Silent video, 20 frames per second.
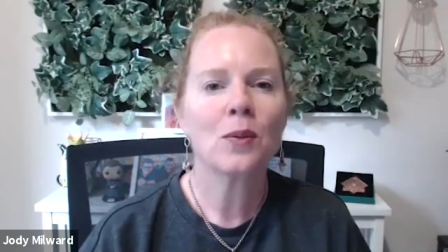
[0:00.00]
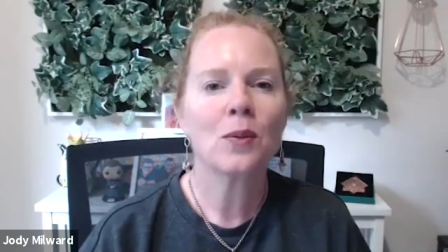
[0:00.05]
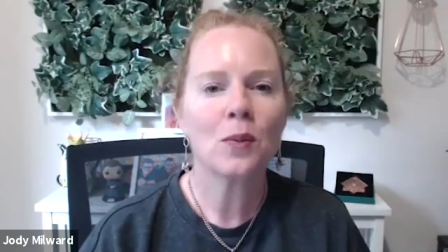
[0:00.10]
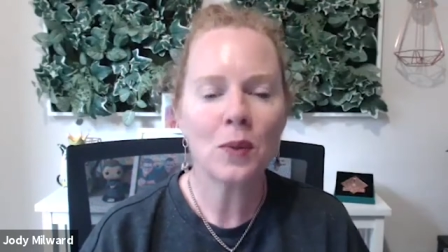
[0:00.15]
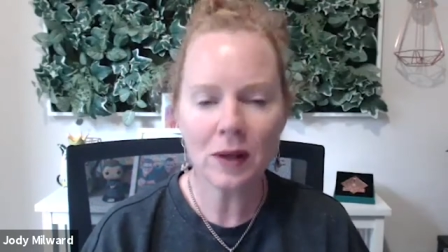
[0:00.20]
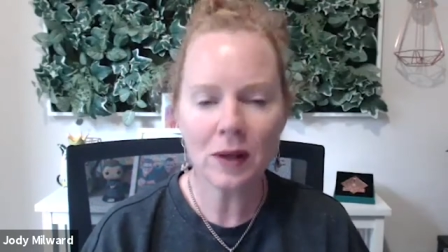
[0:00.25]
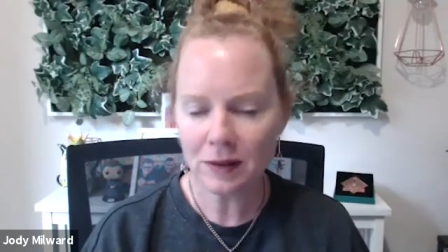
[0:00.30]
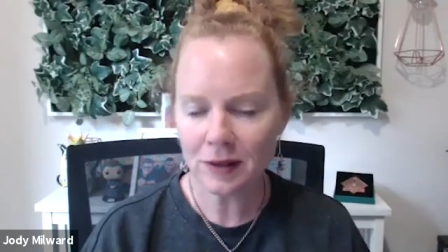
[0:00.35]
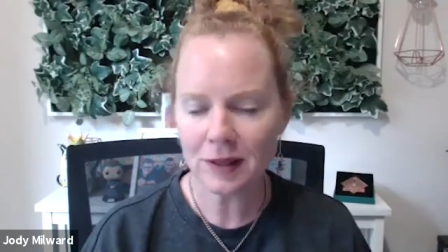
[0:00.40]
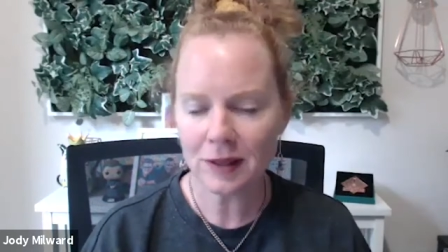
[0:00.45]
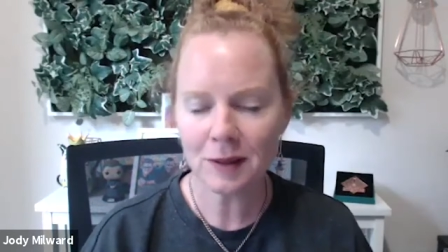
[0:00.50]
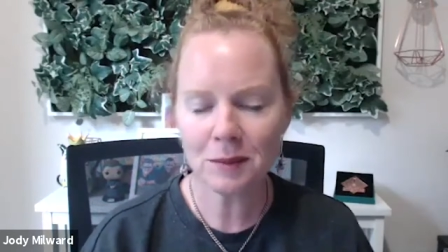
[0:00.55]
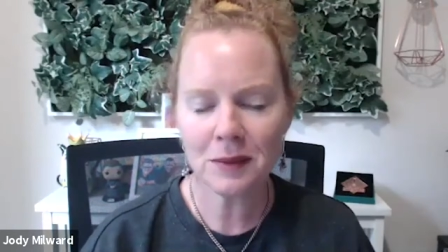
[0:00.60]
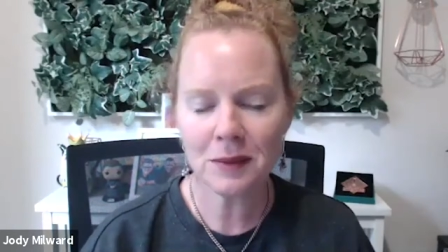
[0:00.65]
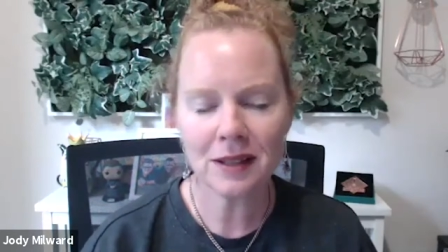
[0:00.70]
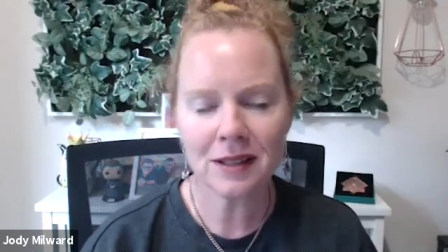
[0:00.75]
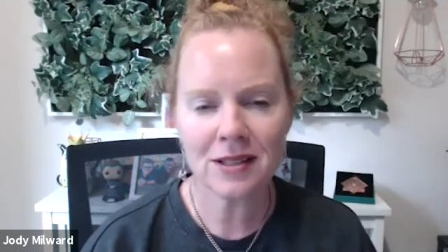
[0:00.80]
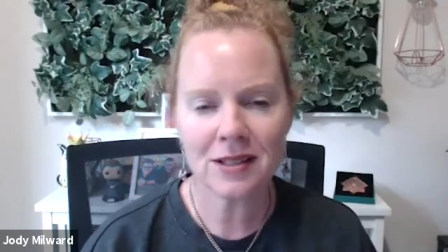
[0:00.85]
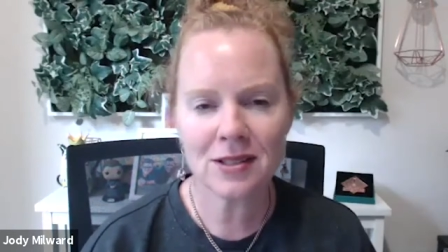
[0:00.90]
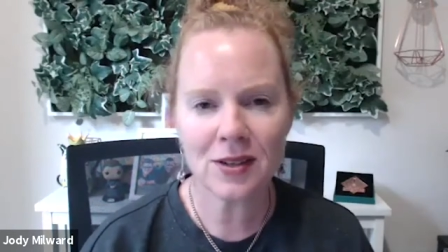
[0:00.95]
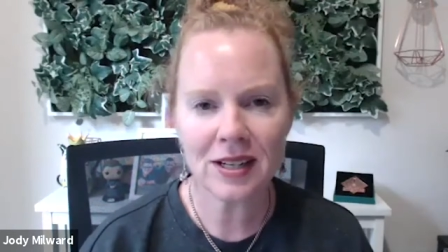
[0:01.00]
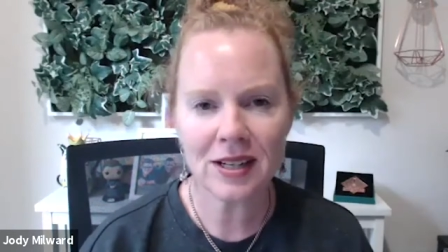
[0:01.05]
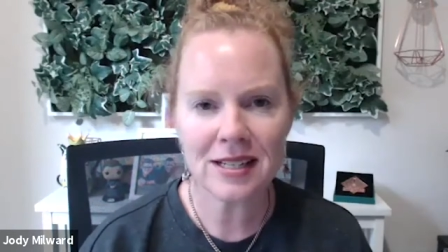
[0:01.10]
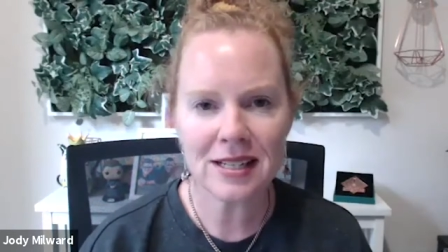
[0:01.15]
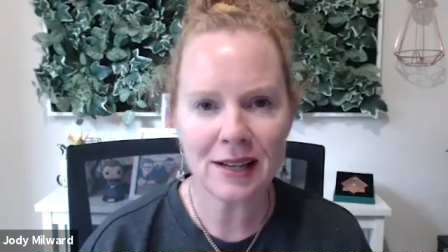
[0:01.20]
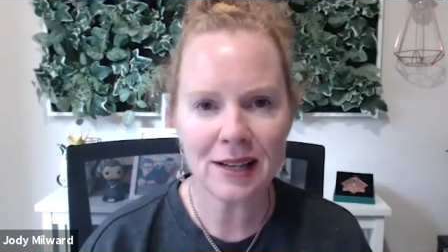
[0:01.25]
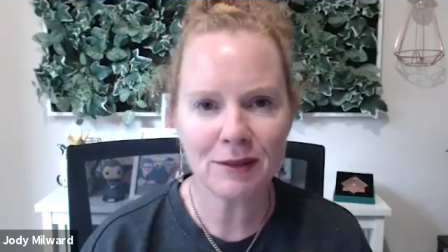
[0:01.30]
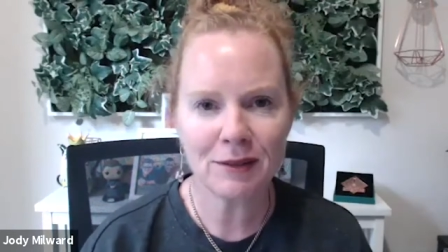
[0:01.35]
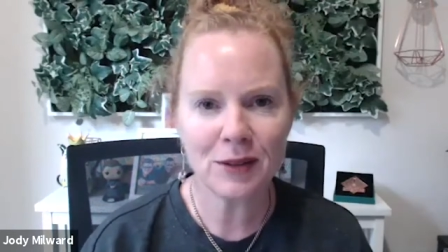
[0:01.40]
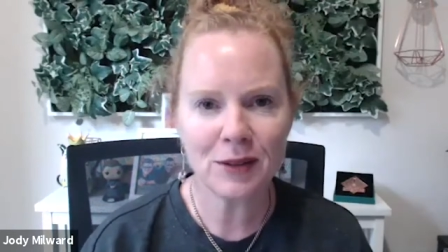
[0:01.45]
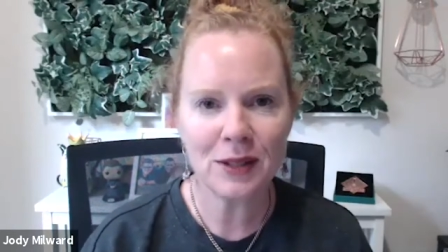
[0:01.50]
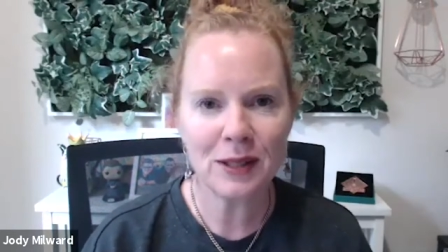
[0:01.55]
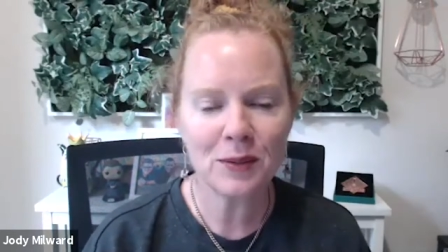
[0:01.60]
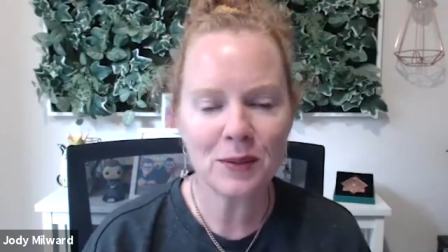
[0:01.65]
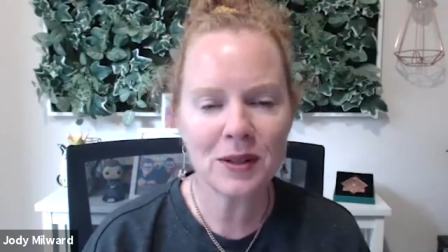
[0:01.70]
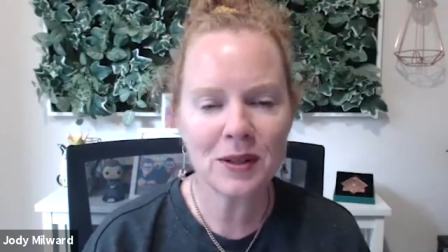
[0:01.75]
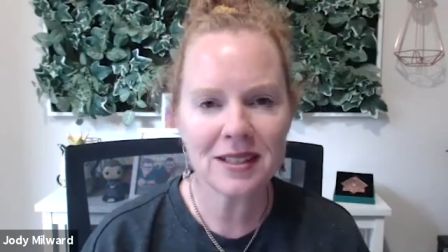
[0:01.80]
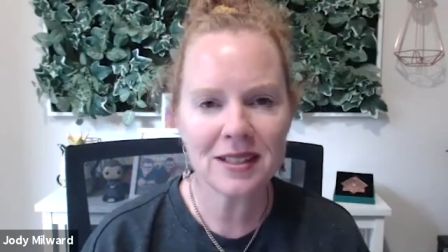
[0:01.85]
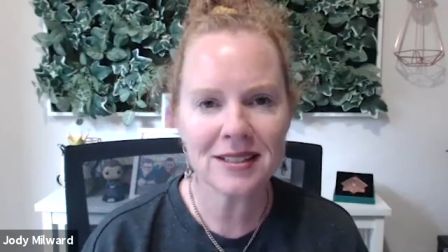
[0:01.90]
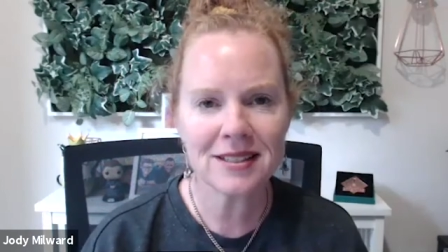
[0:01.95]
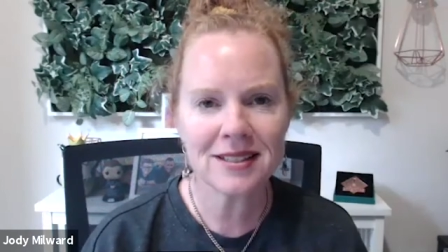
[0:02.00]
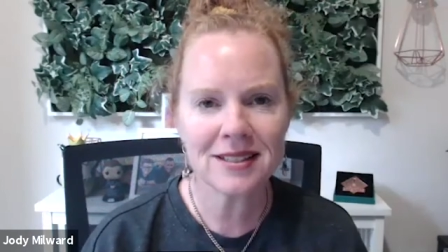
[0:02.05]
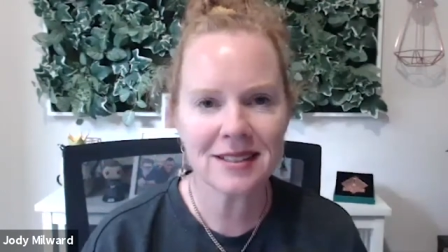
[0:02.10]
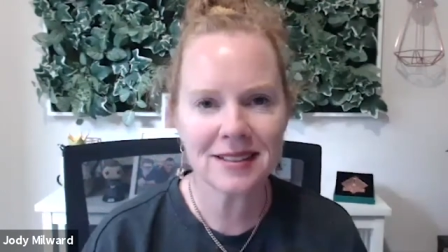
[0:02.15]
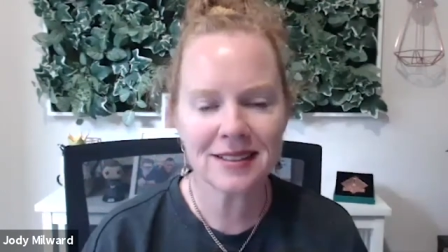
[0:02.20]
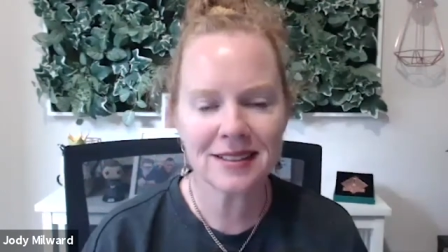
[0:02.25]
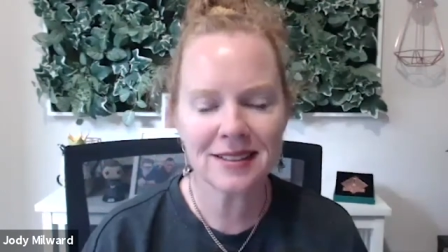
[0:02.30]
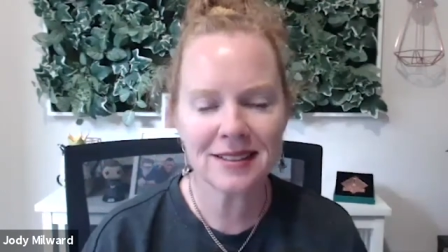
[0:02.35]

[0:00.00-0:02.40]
welcome. It is great to have you here with us.